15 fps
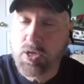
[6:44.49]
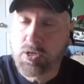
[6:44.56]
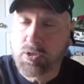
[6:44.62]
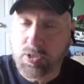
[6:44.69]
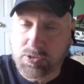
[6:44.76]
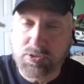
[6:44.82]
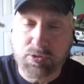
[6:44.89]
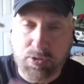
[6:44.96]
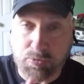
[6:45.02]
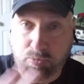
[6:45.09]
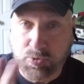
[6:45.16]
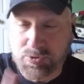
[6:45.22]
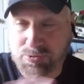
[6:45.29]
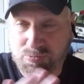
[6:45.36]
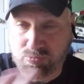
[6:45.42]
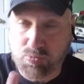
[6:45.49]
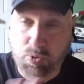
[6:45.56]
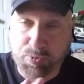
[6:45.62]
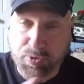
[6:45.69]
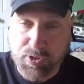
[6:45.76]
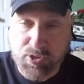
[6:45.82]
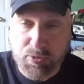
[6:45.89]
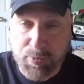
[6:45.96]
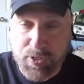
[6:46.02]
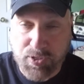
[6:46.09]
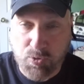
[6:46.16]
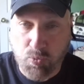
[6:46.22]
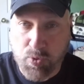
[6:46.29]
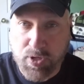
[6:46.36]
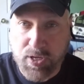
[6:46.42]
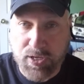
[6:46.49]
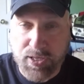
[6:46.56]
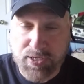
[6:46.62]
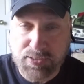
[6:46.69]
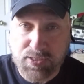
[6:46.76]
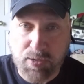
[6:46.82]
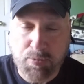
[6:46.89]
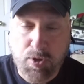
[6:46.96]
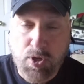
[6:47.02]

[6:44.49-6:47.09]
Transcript: That's what we're going to talk about here, one egg at a time.